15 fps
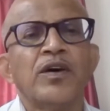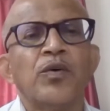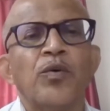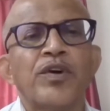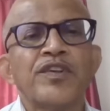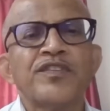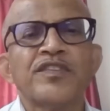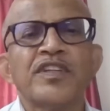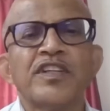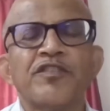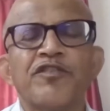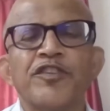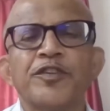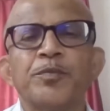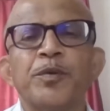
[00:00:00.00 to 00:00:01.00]
What is the
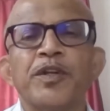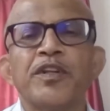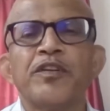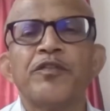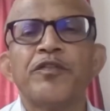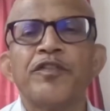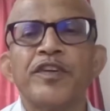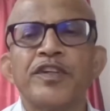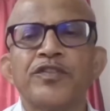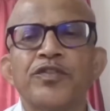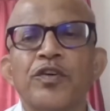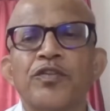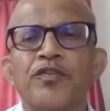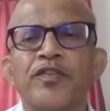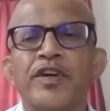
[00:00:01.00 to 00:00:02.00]
difference between free
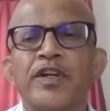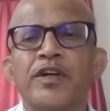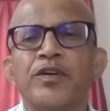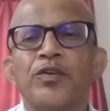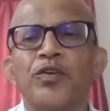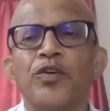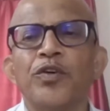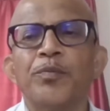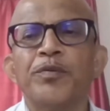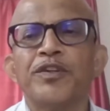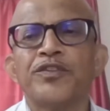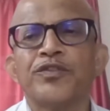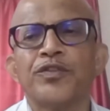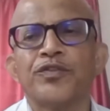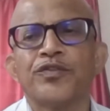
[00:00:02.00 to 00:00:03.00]
software and
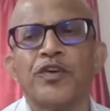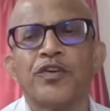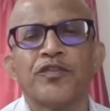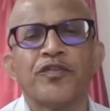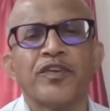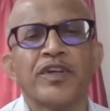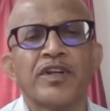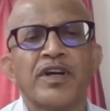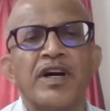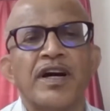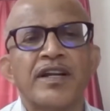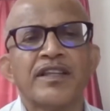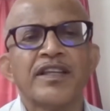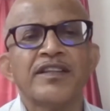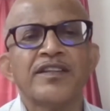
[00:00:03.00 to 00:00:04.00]
open source software?
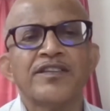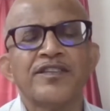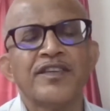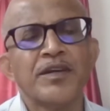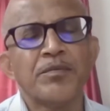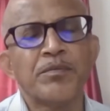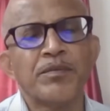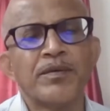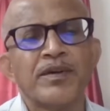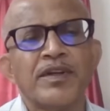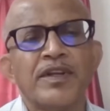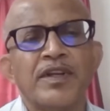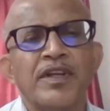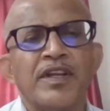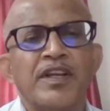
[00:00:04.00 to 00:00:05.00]
Are they the same?
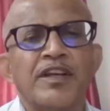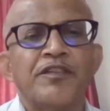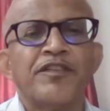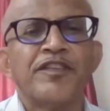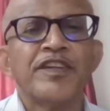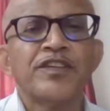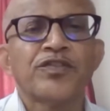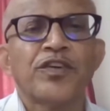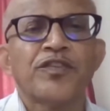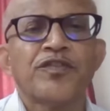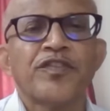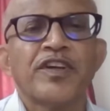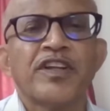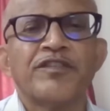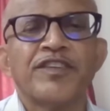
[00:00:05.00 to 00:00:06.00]
Free
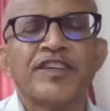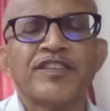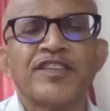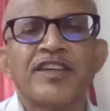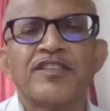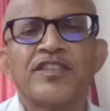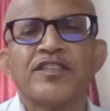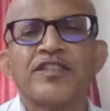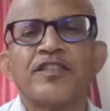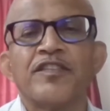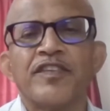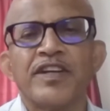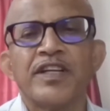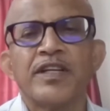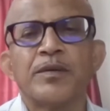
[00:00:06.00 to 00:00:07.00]
software emphasizes
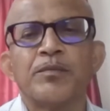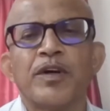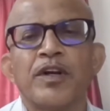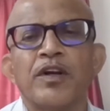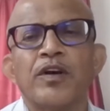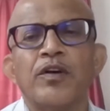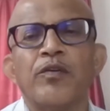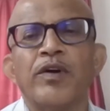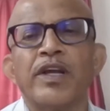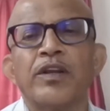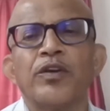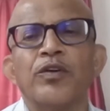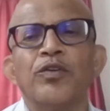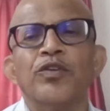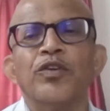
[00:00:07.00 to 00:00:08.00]
freedom,
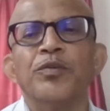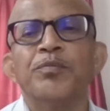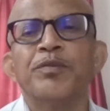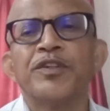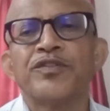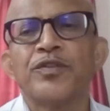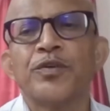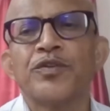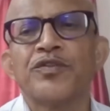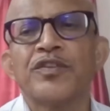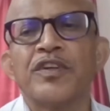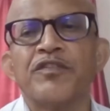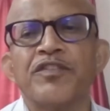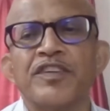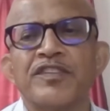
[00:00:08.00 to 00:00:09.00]
while open source
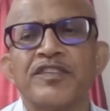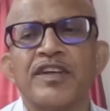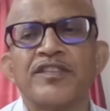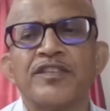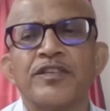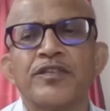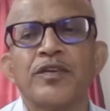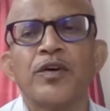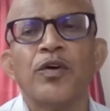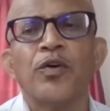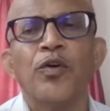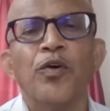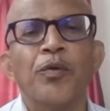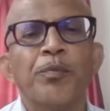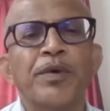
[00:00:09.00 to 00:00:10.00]
emphasizes
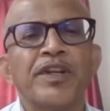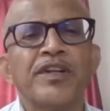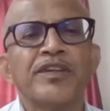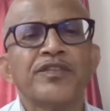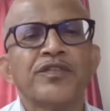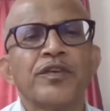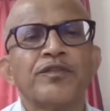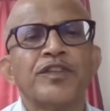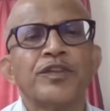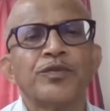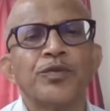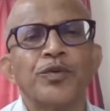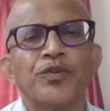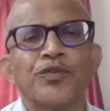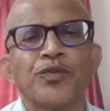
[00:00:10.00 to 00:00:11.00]
openness of the
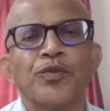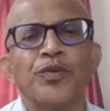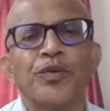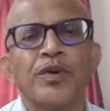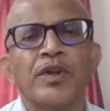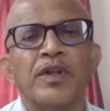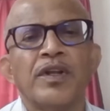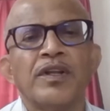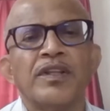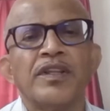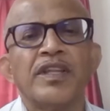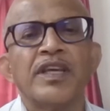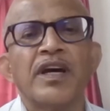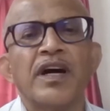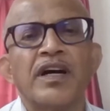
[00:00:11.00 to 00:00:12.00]
source code.
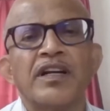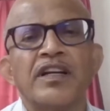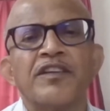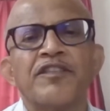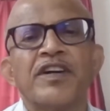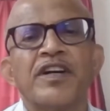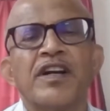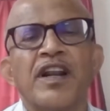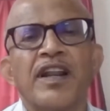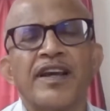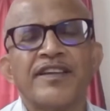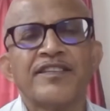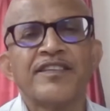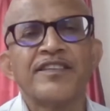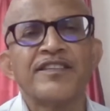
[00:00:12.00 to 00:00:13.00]
They are different
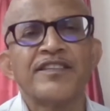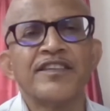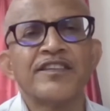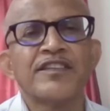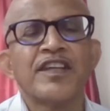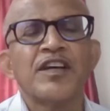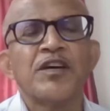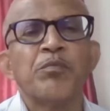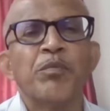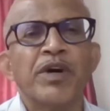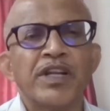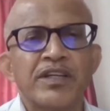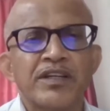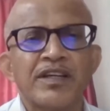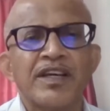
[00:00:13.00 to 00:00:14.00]
licenses,
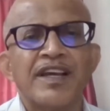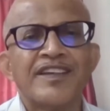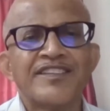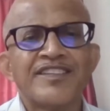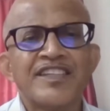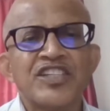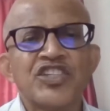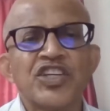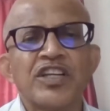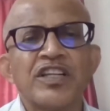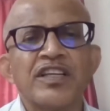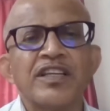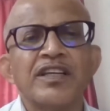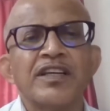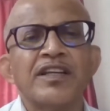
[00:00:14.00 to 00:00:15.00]
but
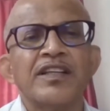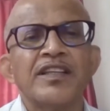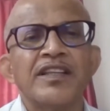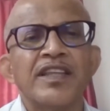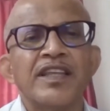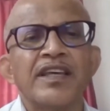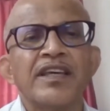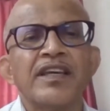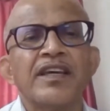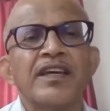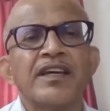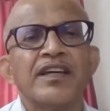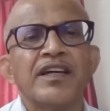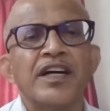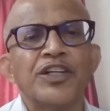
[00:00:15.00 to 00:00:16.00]
essentially they
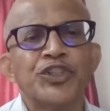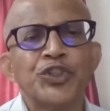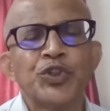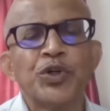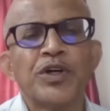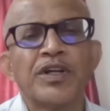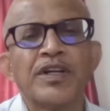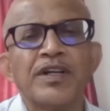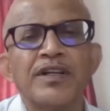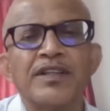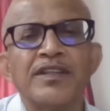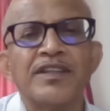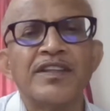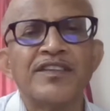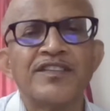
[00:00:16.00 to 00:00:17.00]
assure
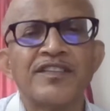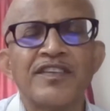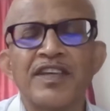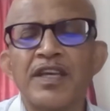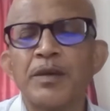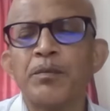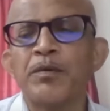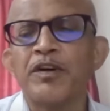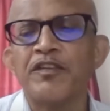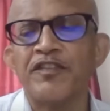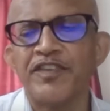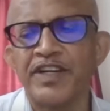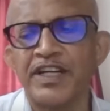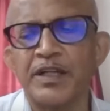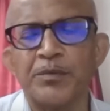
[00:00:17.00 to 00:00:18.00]
the same
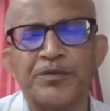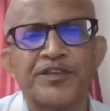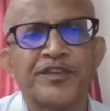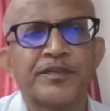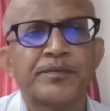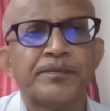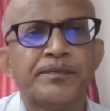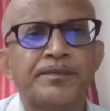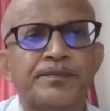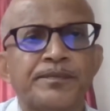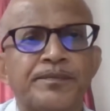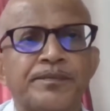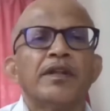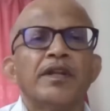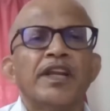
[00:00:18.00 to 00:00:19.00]
freedoms.
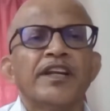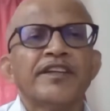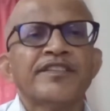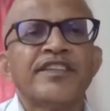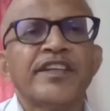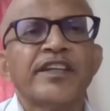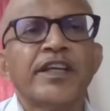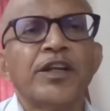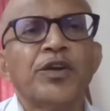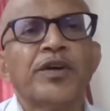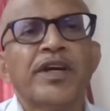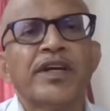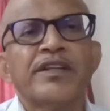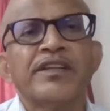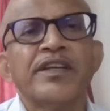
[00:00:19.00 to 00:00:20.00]
Let us take a look
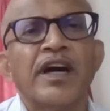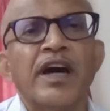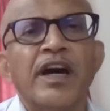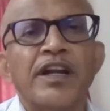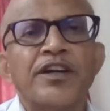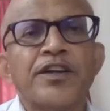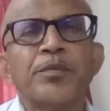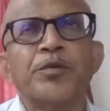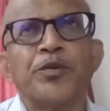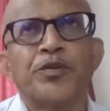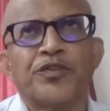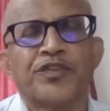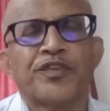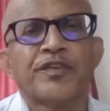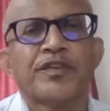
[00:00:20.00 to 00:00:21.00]
at the
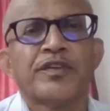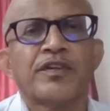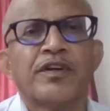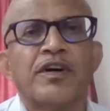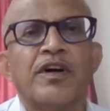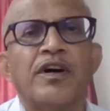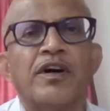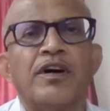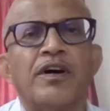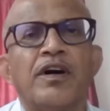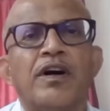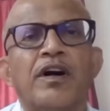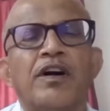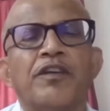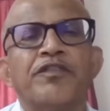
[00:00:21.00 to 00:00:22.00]
attributes
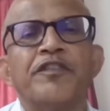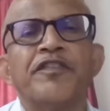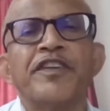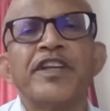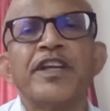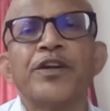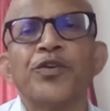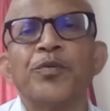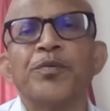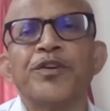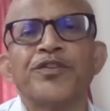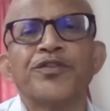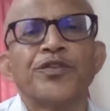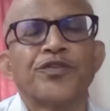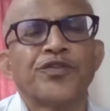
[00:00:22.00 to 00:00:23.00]
of a free and
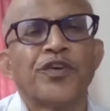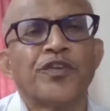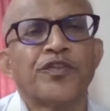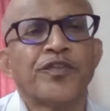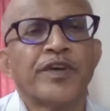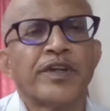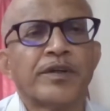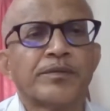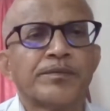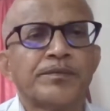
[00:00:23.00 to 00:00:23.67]
open source software.